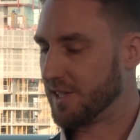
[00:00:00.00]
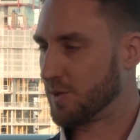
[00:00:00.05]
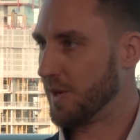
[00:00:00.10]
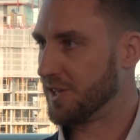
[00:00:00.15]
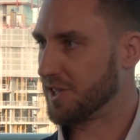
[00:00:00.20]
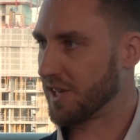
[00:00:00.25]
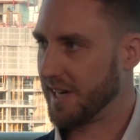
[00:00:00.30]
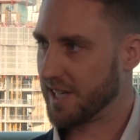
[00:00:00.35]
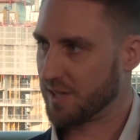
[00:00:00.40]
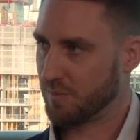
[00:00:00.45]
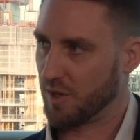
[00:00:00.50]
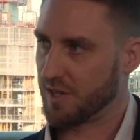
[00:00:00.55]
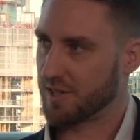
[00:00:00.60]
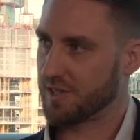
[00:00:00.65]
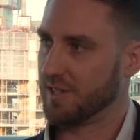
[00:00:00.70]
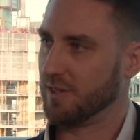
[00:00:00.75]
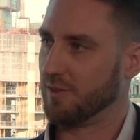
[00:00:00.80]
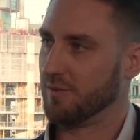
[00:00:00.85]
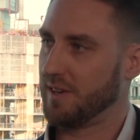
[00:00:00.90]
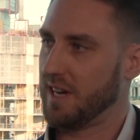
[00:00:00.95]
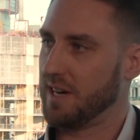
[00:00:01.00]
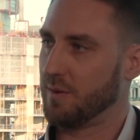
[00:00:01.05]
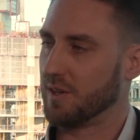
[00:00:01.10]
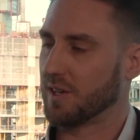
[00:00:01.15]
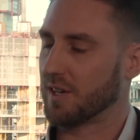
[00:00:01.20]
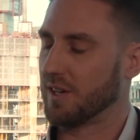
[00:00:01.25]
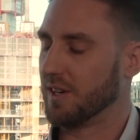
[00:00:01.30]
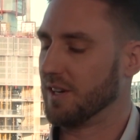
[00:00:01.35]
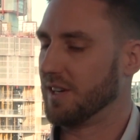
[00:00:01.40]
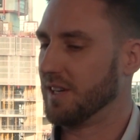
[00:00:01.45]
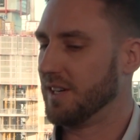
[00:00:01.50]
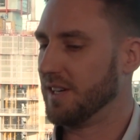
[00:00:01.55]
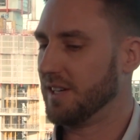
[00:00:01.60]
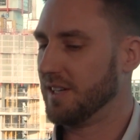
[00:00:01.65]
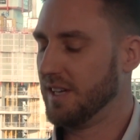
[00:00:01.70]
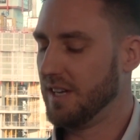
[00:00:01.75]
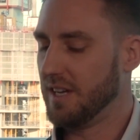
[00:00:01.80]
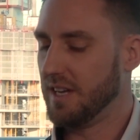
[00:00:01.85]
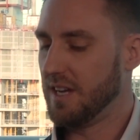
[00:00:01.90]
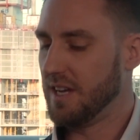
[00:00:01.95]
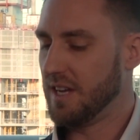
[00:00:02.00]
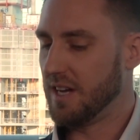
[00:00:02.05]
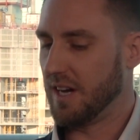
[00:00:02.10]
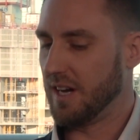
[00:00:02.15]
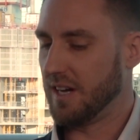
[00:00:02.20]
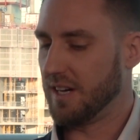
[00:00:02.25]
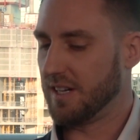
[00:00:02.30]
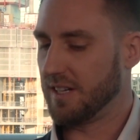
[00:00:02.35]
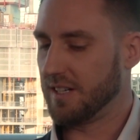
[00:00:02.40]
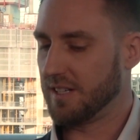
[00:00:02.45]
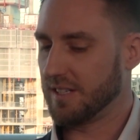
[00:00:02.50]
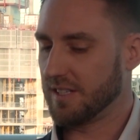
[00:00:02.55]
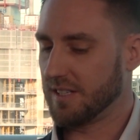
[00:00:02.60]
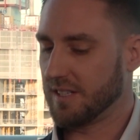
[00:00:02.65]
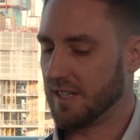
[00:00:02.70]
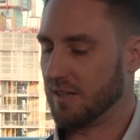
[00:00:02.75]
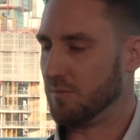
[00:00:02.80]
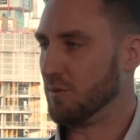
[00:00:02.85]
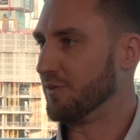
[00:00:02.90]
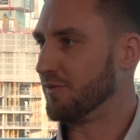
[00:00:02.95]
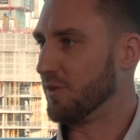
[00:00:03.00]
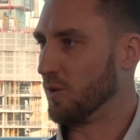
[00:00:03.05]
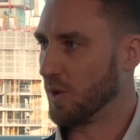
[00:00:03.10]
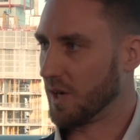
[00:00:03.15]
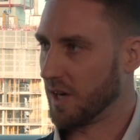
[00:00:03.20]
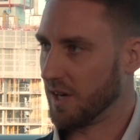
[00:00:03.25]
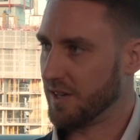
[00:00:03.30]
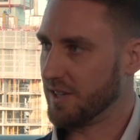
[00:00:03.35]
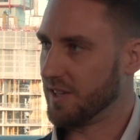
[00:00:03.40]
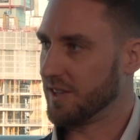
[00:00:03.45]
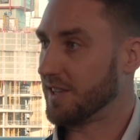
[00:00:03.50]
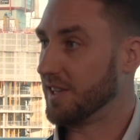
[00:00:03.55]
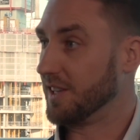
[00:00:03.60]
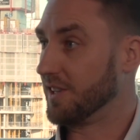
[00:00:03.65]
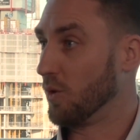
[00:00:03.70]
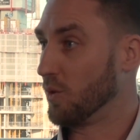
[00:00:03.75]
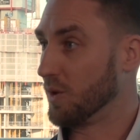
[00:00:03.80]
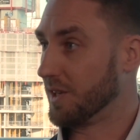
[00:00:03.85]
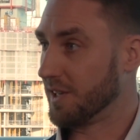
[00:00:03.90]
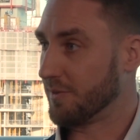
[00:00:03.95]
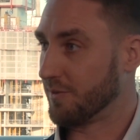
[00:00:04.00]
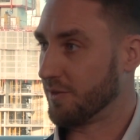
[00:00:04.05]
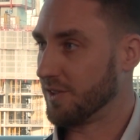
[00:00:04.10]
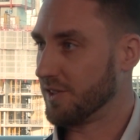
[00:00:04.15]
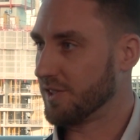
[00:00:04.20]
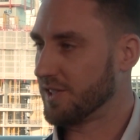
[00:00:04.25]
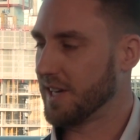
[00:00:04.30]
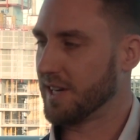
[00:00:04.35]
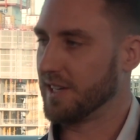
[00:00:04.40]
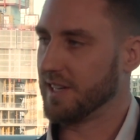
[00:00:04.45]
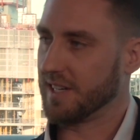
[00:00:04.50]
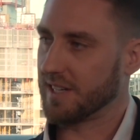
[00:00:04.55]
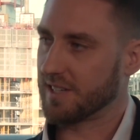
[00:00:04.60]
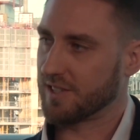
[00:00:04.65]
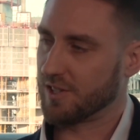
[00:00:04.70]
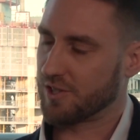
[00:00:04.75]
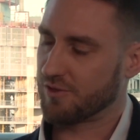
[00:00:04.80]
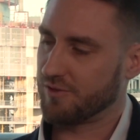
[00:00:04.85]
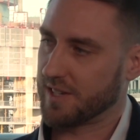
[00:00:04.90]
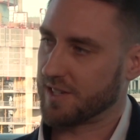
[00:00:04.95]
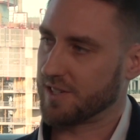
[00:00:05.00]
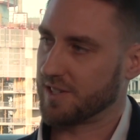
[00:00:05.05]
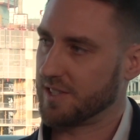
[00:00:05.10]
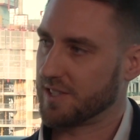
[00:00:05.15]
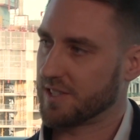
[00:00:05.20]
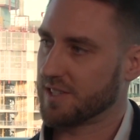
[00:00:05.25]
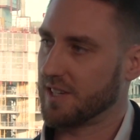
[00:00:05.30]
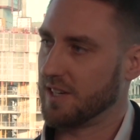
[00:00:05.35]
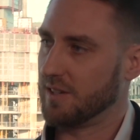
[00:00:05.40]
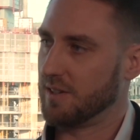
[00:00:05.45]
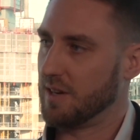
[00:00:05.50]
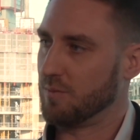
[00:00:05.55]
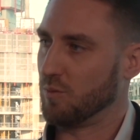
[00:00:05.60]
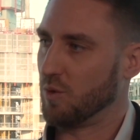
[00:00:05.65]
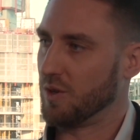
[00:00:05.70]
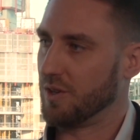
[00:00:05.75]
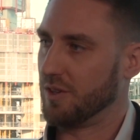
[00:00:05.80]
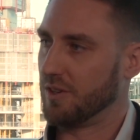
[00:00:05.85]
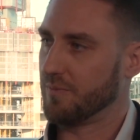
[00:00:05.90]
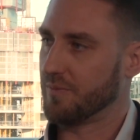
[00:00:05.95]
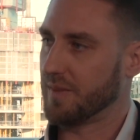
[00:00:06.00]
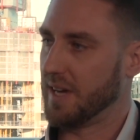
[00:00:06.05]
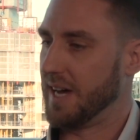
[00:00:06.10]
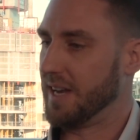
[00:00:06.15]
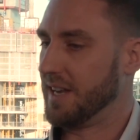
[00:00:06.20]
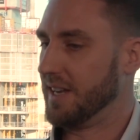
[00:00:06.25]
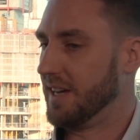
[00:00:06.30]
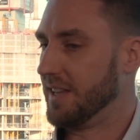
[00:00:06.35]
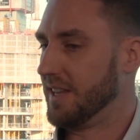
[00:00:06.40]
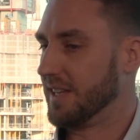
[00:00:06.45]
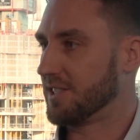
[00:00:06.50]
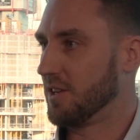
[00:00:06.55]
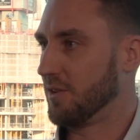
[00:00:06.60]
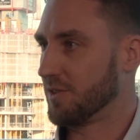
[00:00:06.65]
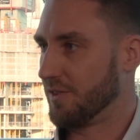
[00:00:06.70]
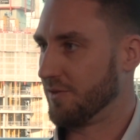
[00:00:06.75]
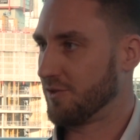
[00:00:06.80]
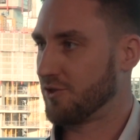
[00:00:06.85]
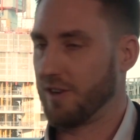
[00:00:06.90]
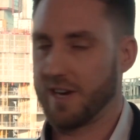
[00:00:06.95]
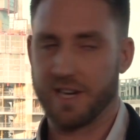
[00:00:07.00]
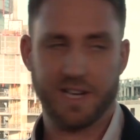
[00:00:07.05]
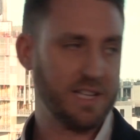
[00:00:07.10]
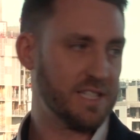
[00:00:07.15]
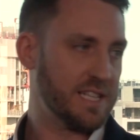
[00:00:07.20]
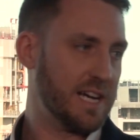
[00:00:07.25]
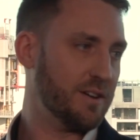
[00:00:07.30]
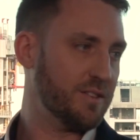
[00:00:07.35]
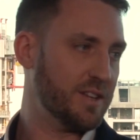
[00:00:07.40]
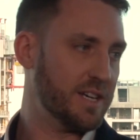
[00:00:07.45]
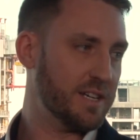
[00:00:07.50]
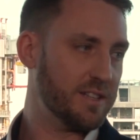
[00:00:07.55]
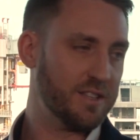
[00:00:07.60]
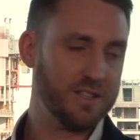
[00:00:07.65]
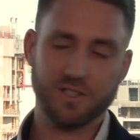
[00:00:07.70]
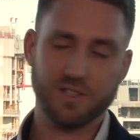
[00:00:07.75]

educating myself, how I can move forward, learn all the different techniques and strategies and whatnot. And there's lots of trainings out there